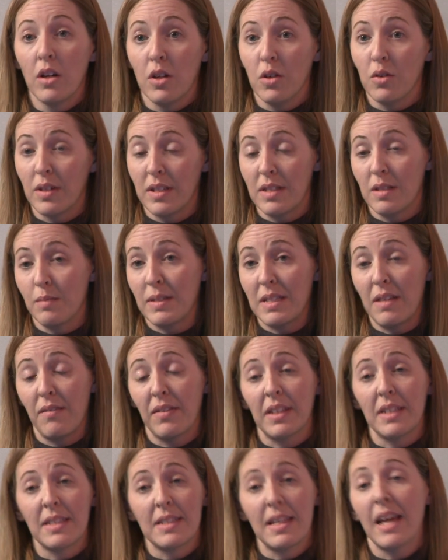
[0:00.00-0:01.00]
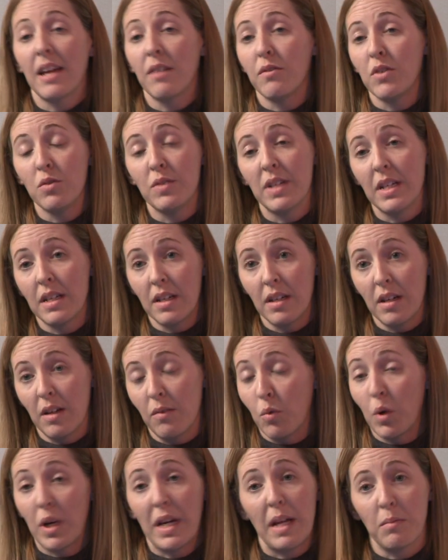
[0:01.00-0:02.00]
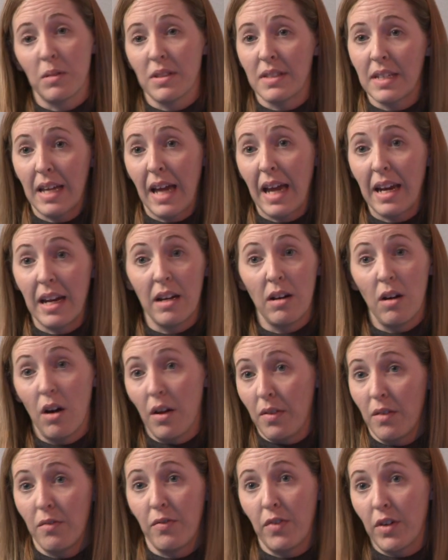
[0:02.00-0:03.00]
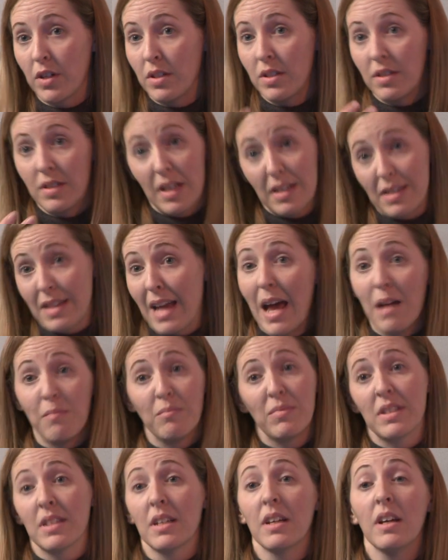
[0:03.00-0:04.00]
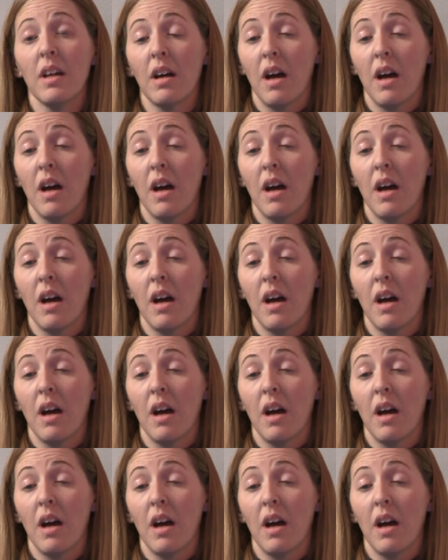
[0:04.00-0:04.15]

you could specifically say if you didn't weren't able to get it on the first attempt,